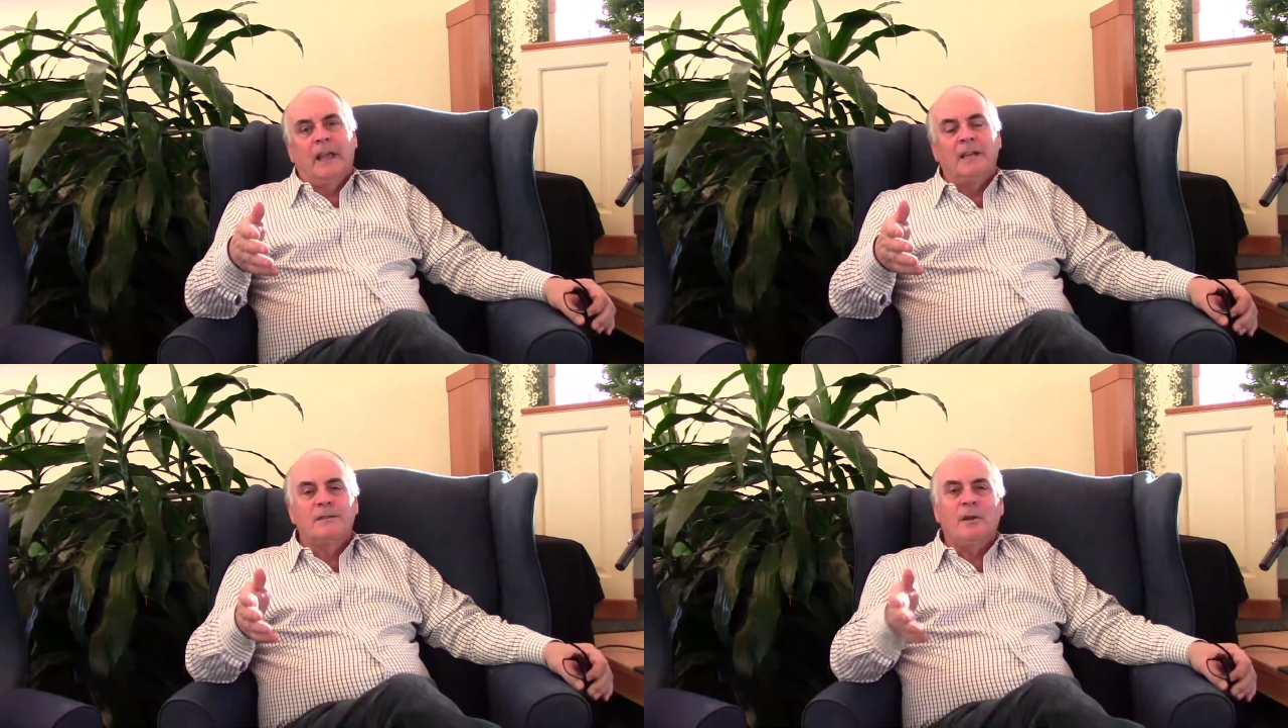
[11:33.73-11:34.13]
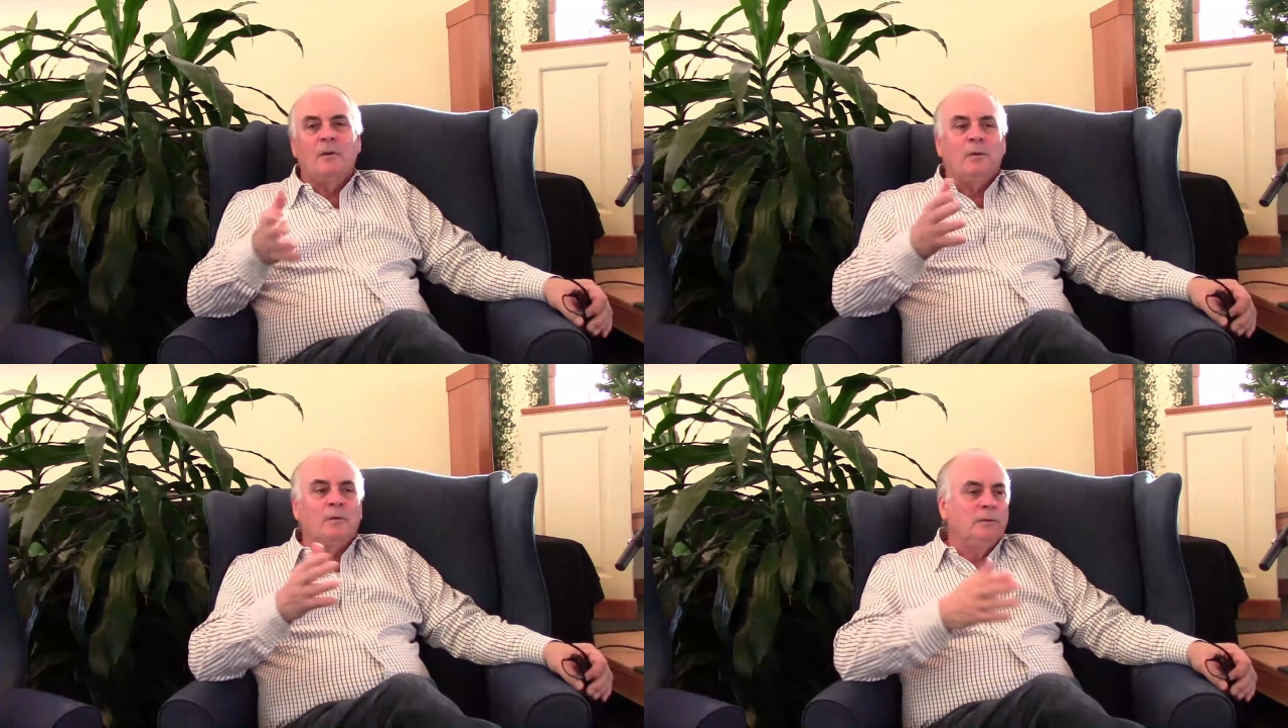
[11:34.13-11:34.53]
And
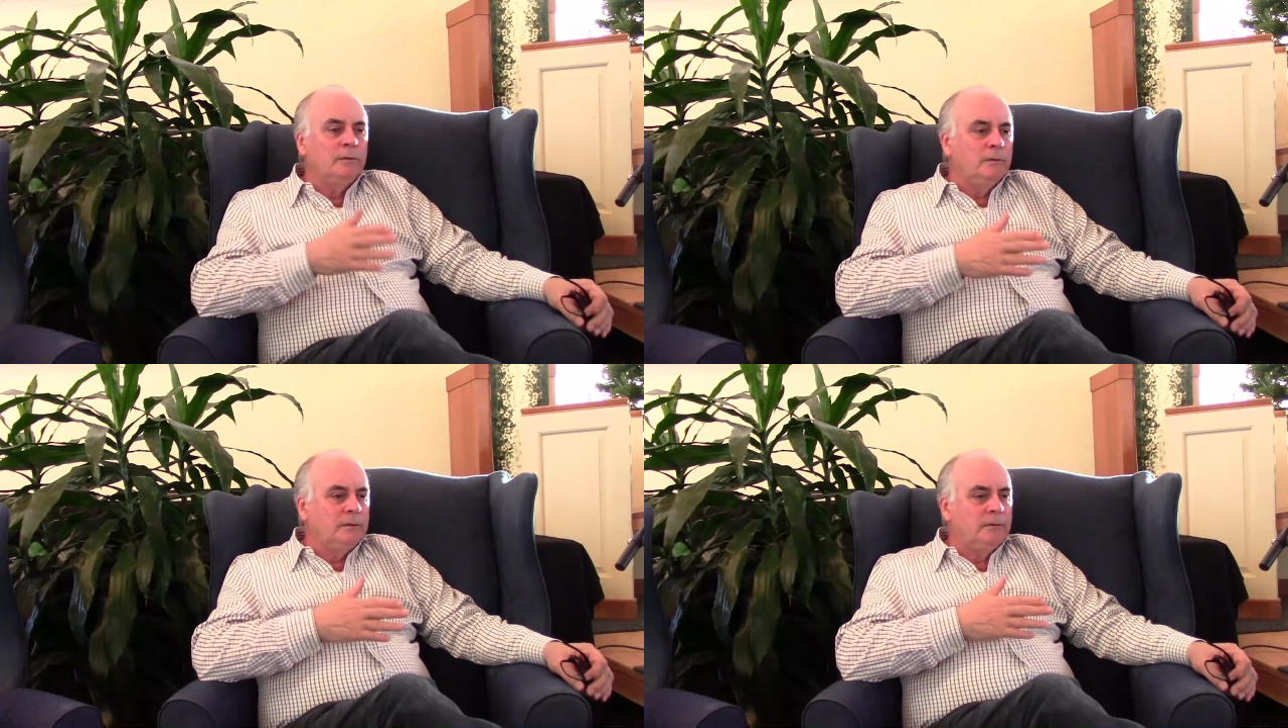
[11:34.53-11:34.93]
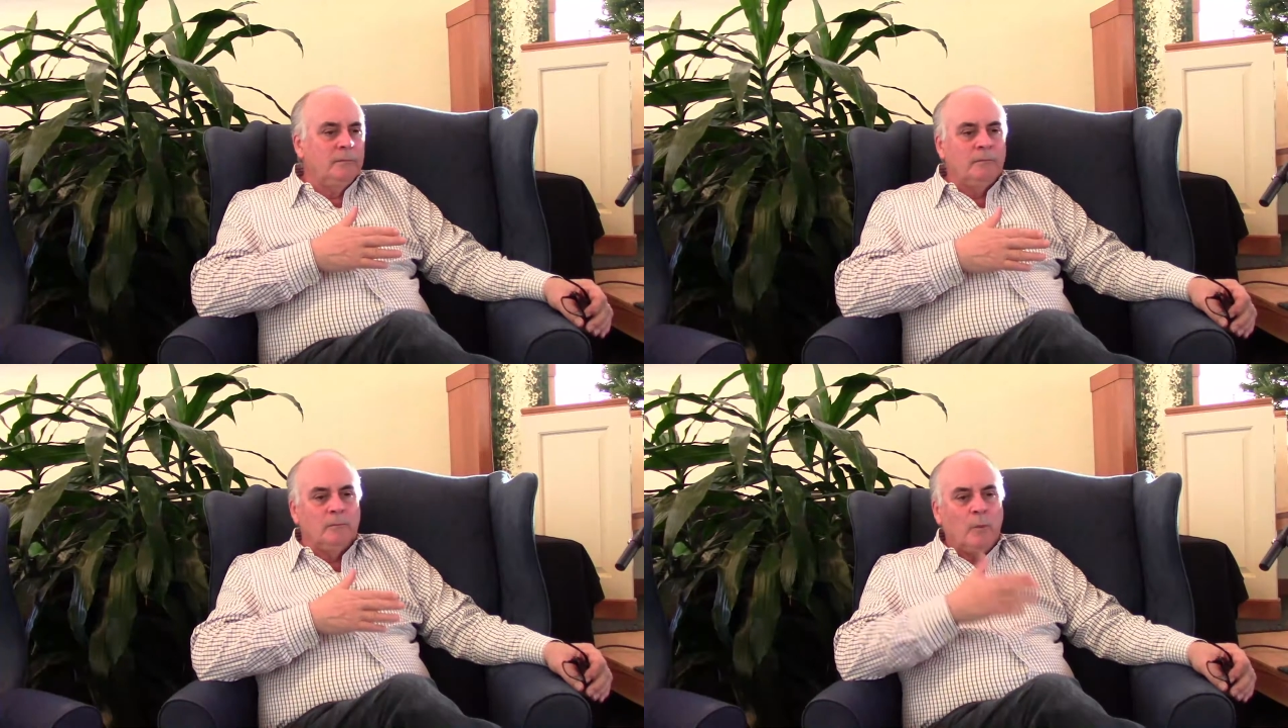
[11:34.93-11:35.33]
so,
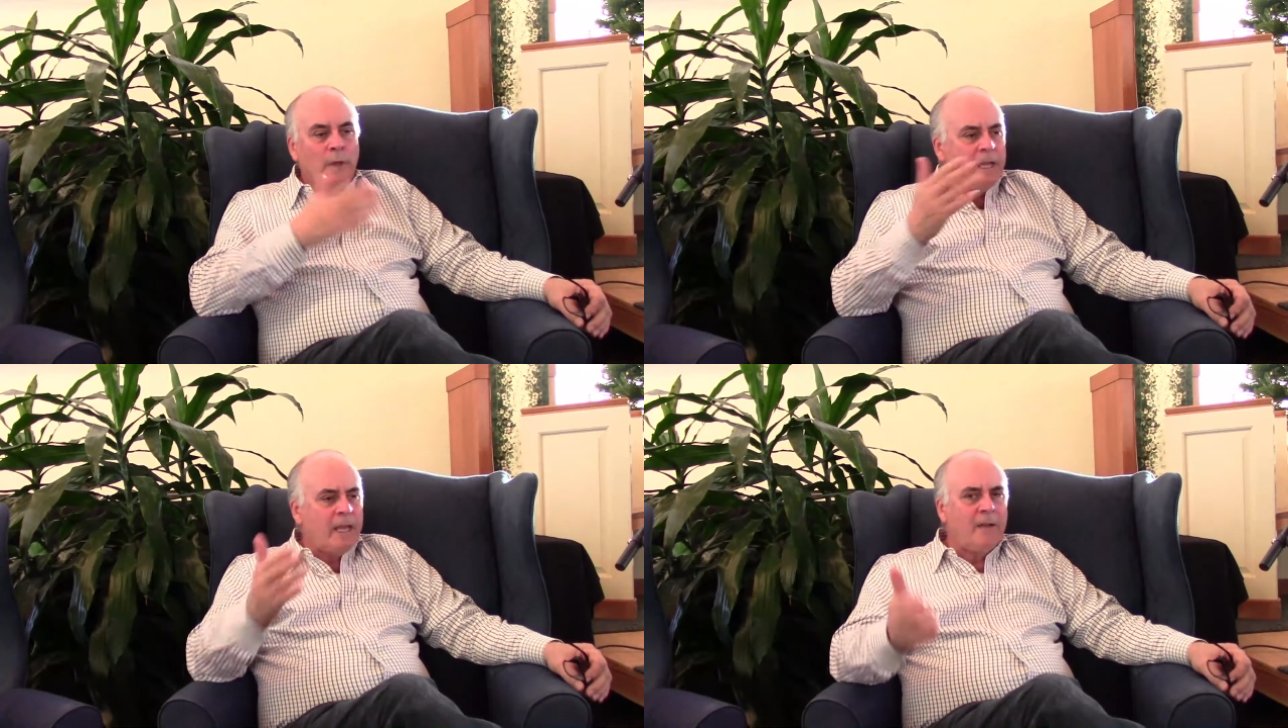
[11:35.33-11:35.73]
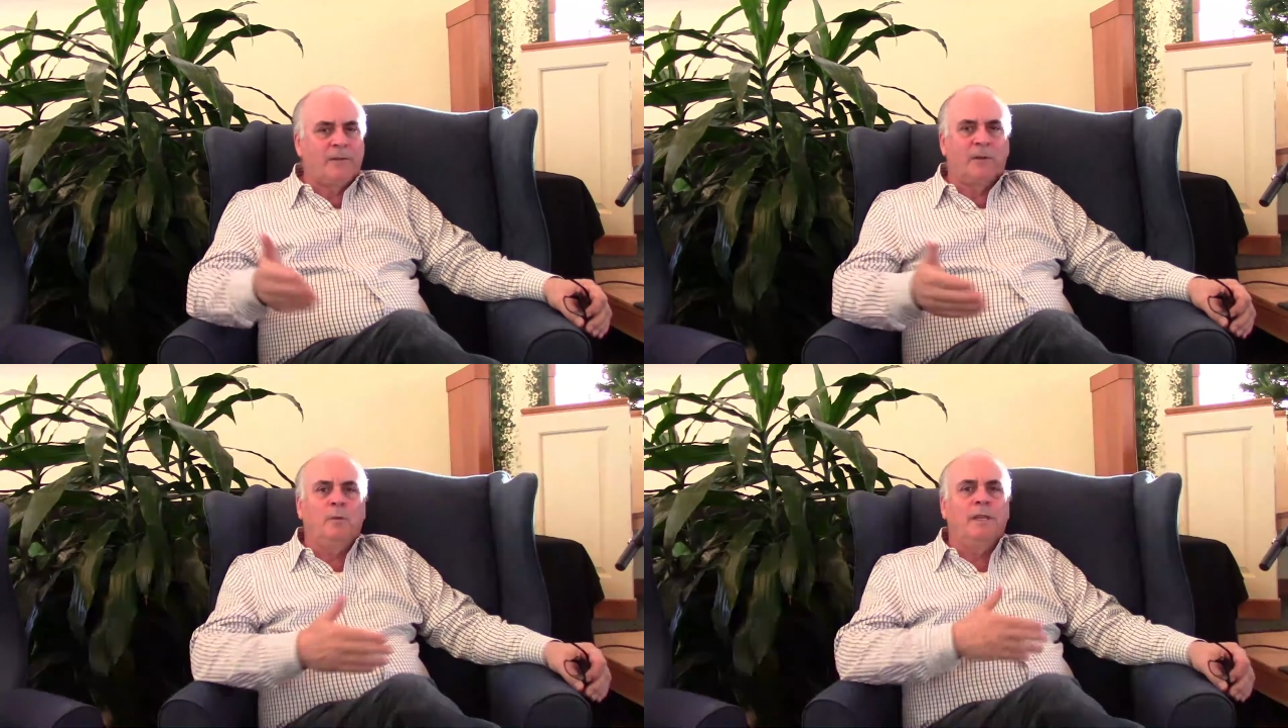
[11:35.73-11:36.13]
week
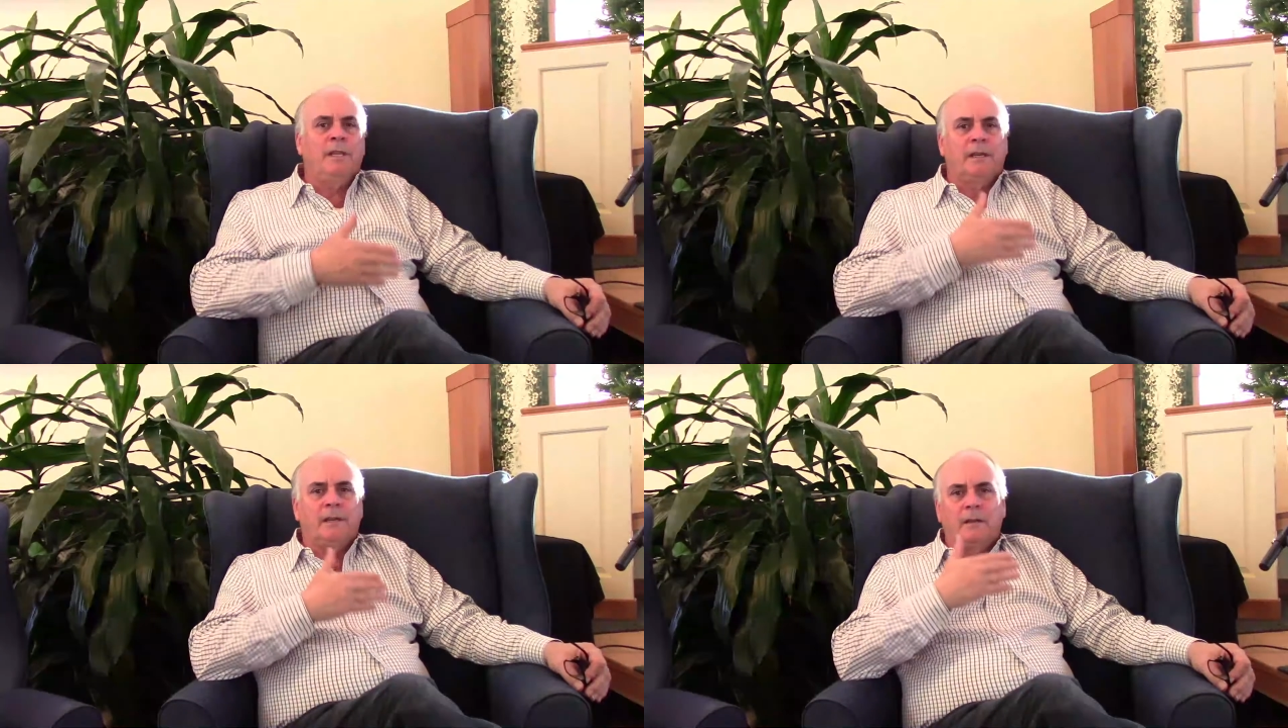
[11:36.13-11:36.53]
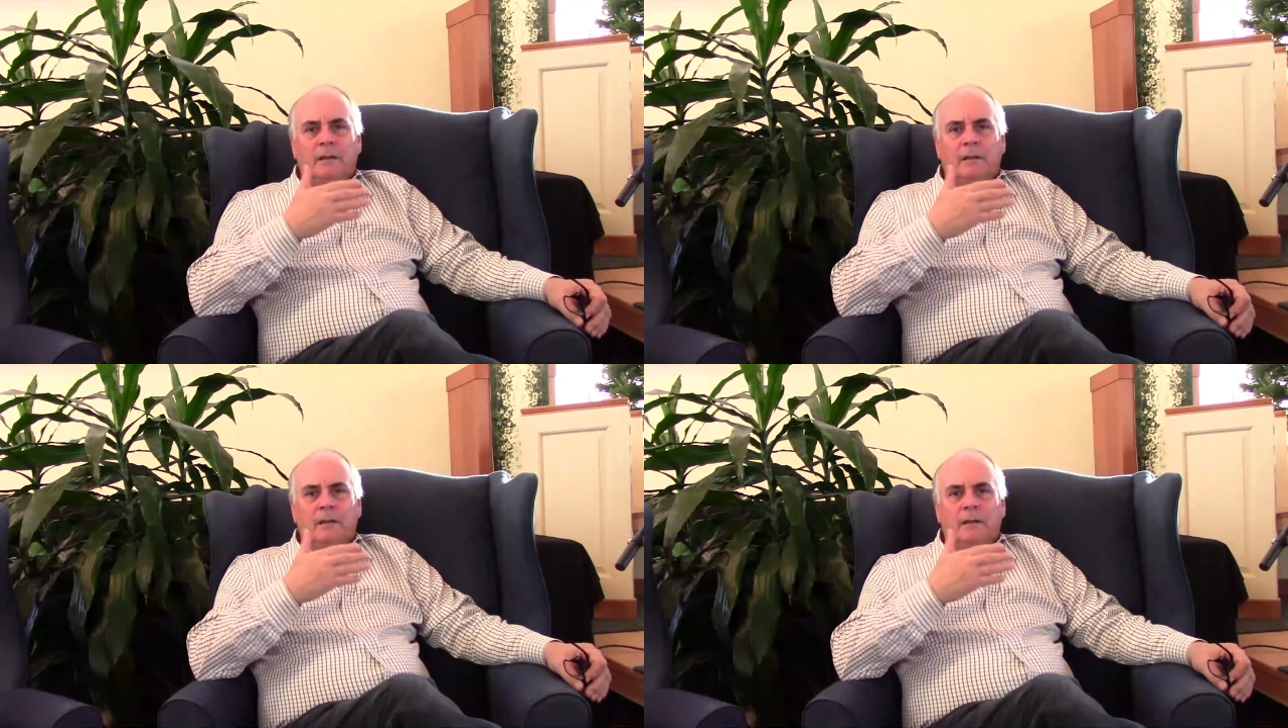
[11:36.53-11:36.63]
after week,